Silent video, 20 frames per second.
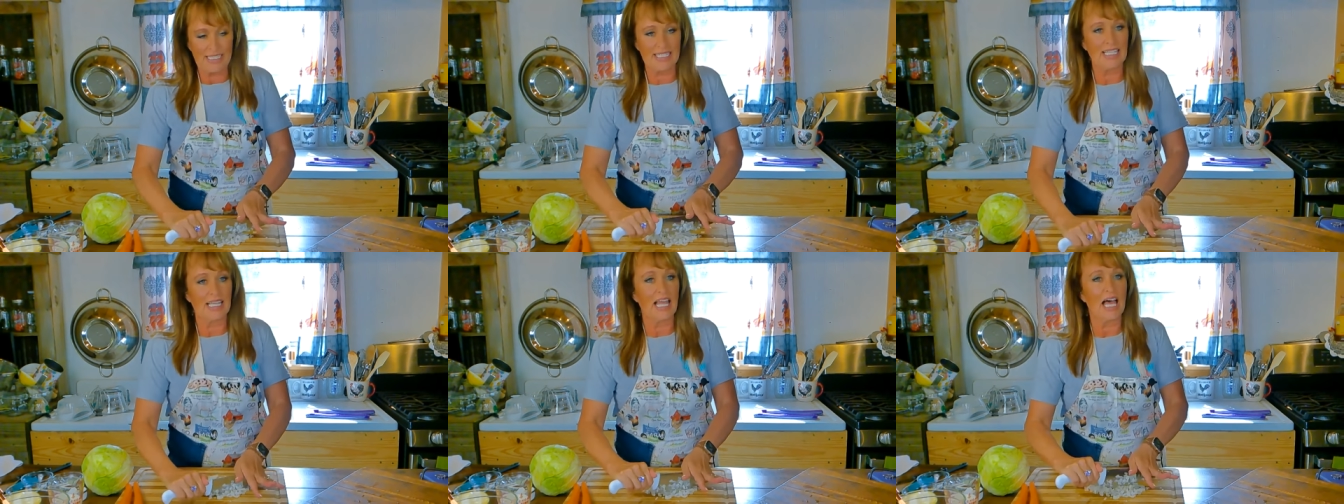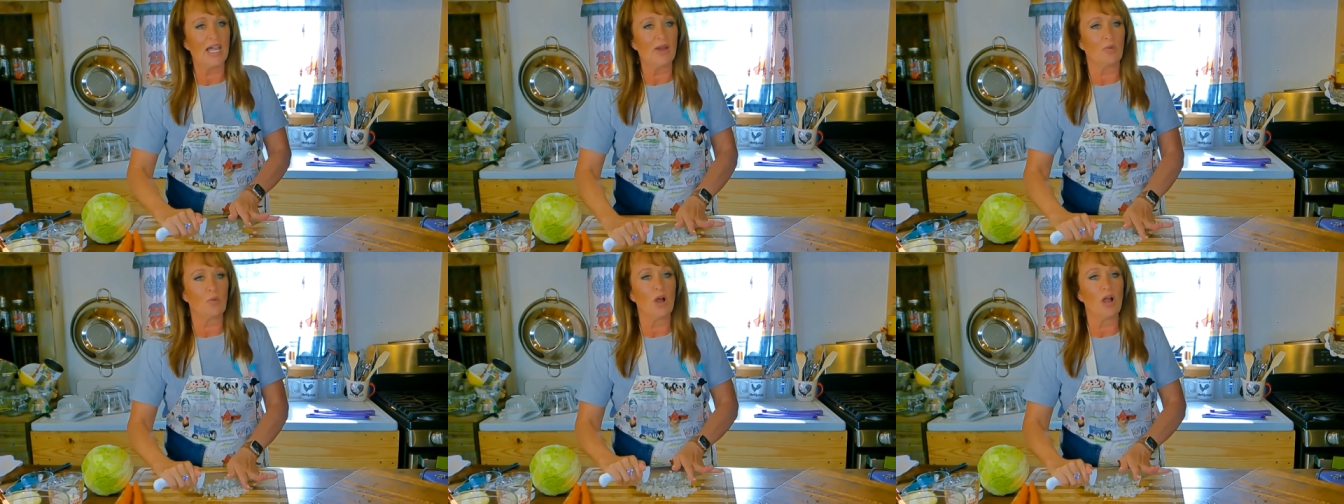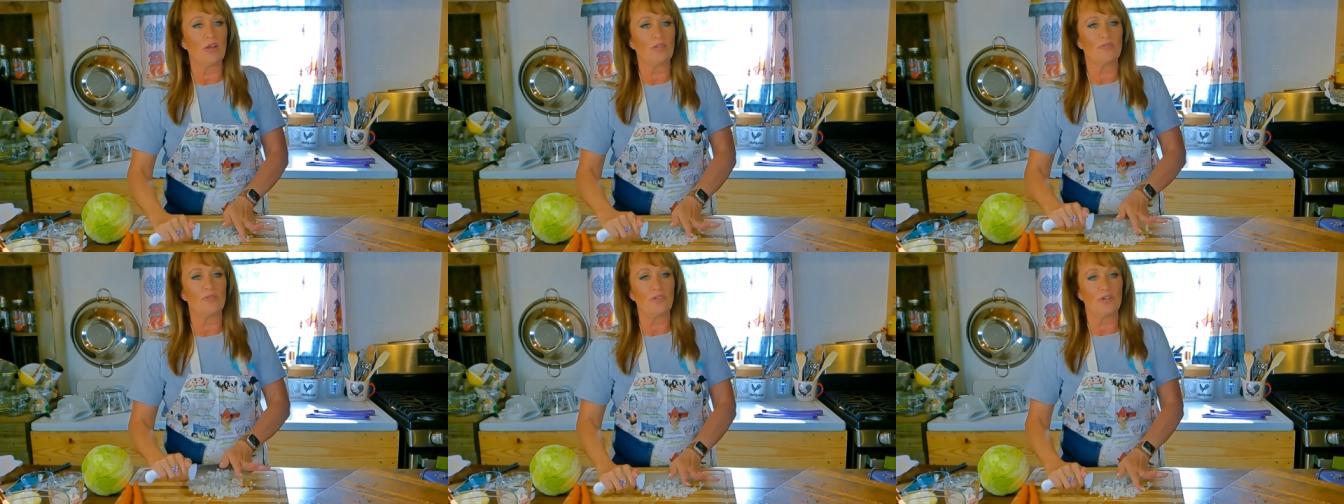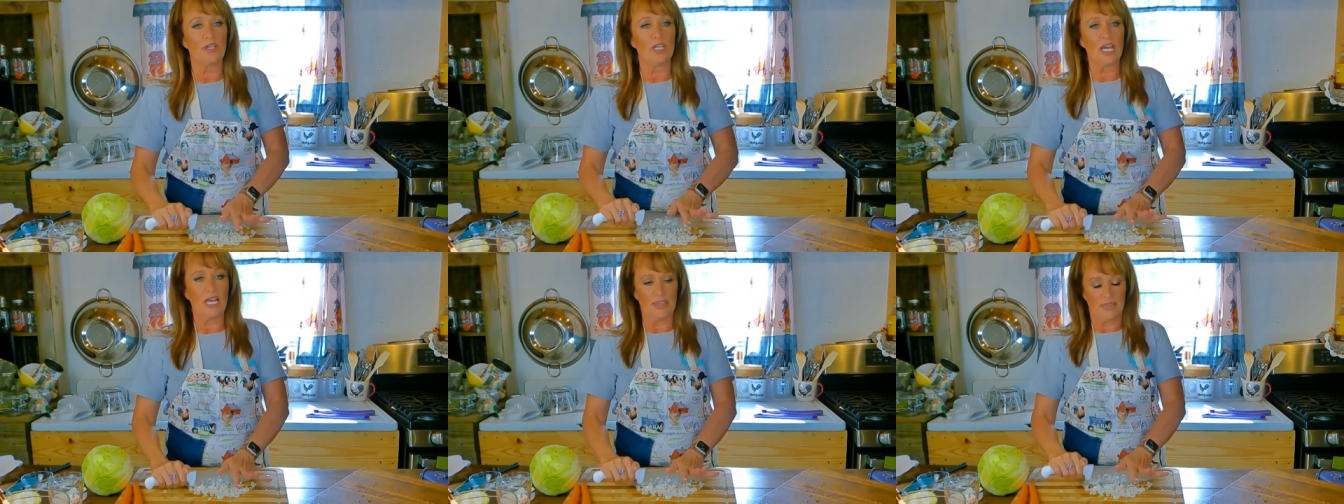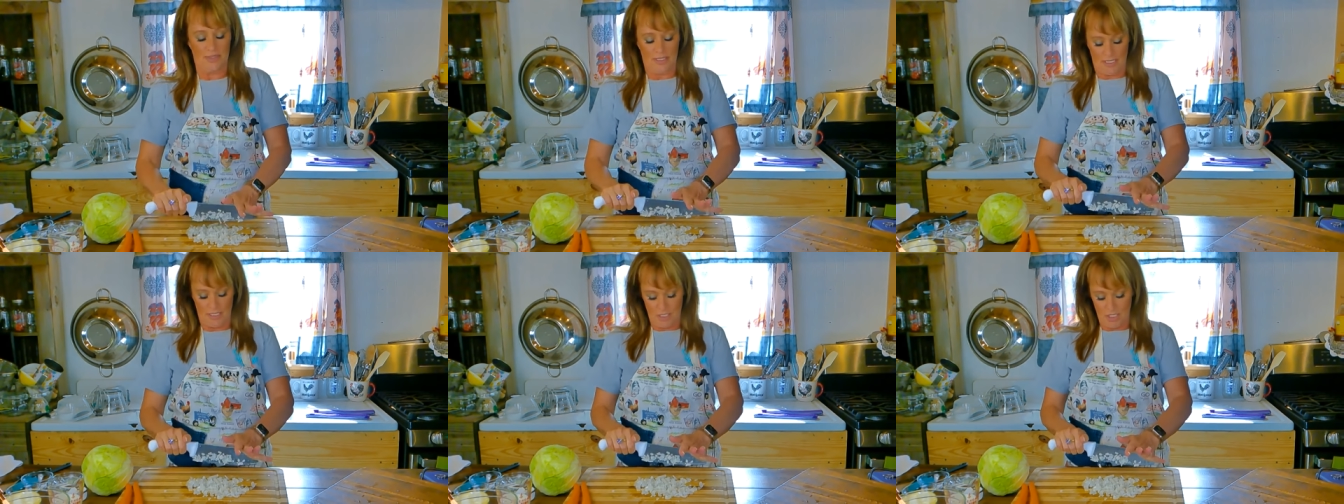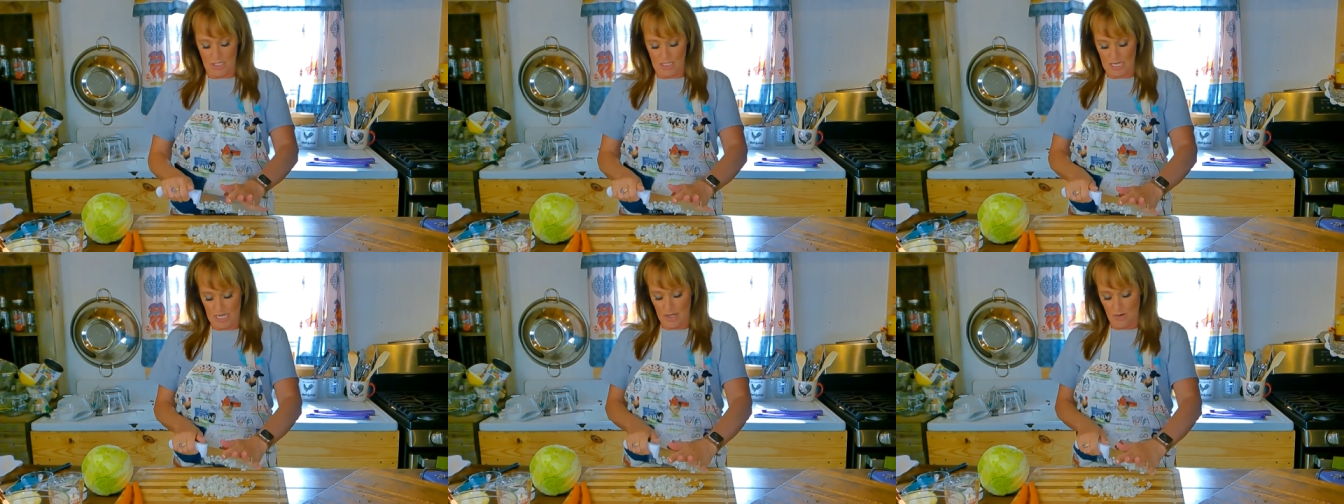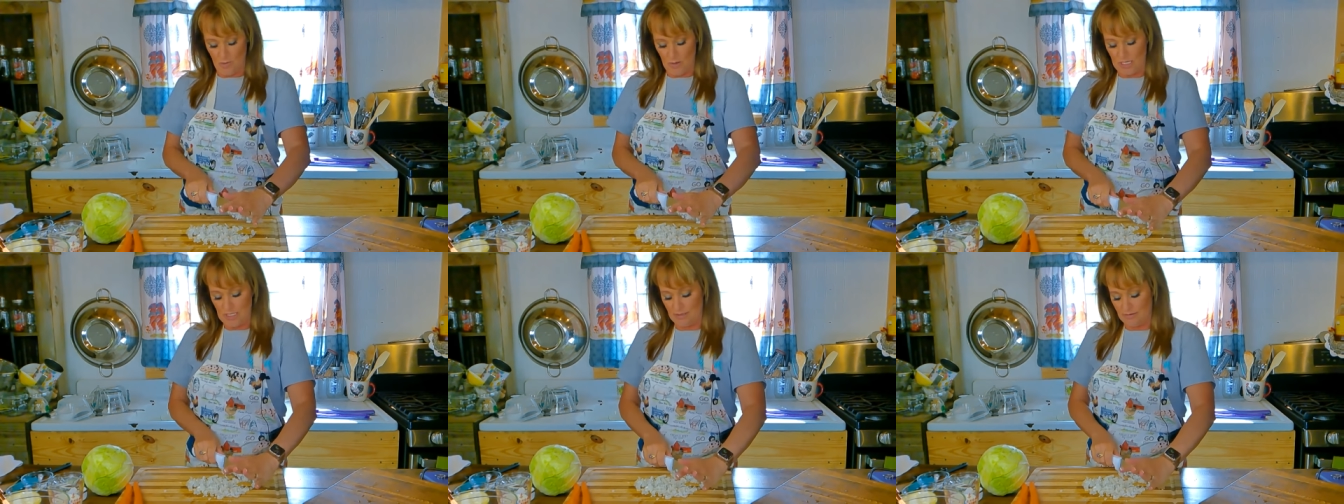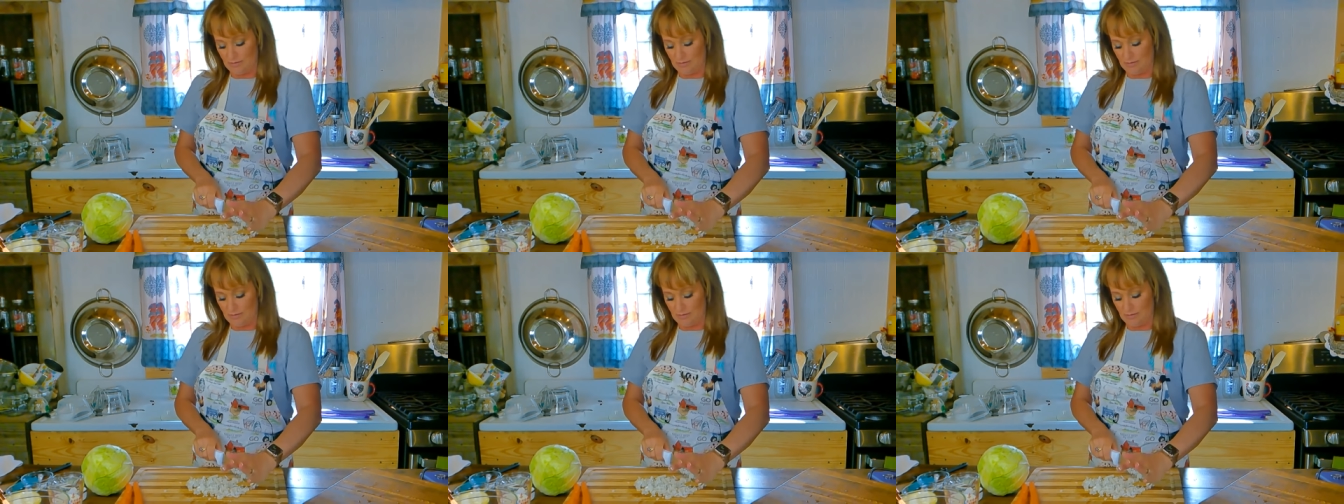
That's a lot of work for nothing. You know it.